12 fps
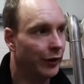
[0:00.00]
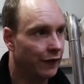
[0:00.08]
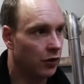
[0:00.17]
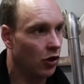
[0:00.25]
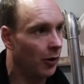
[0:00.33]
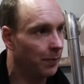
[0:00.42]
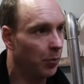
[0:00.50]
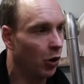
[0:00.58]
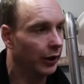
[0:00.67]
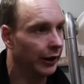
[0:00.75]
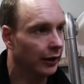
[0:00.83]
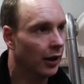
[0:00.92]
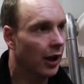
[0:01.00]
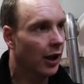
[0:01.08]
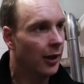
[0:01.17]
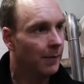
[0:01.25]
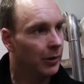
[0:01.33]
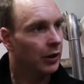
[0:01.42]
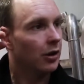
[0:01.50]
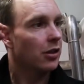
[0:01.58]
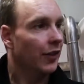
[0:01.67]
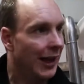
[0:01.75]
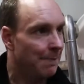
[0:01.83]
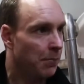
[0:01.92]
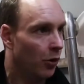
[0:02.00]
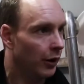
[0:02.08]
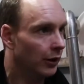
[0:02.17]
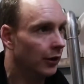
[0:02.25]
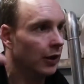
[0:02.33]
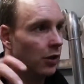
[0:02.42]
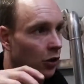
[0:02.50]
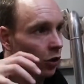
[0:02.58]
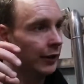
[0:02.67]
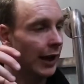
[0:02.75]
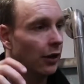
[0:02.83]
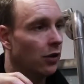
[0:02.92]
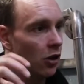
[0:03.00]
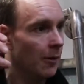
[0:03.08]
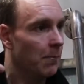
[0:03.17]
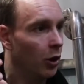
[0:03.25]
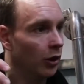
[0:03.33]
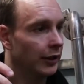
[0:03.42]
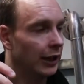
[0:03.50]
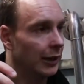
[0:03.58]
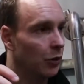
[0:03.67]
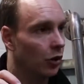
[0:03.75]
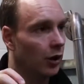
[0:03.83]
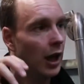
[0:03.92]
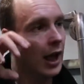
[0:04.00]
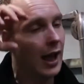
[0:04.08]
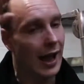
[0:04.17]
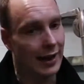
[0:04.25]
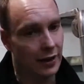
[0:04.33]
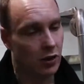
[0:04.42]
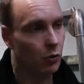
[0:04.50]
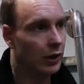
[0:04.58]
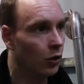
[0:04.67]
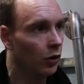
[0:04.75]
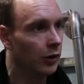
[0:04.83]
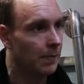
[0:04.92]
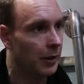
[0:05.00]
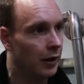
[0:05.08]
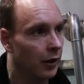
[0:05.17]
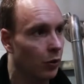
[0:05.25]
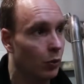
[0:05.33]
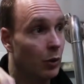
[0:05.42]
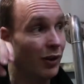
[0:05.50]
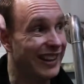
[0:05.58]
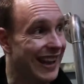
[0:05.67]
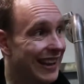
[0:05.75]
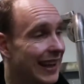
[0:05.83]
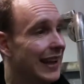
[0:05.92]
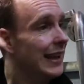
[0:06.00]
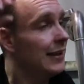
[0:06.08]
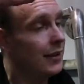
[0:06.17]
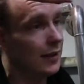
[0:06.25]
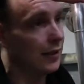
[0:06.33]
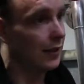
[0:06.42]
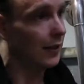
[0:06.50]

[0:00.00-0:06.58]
we've stopped boiling, because at that point it's cooled down, it's not boiled anymore, and as we cool the beer, we want to get it in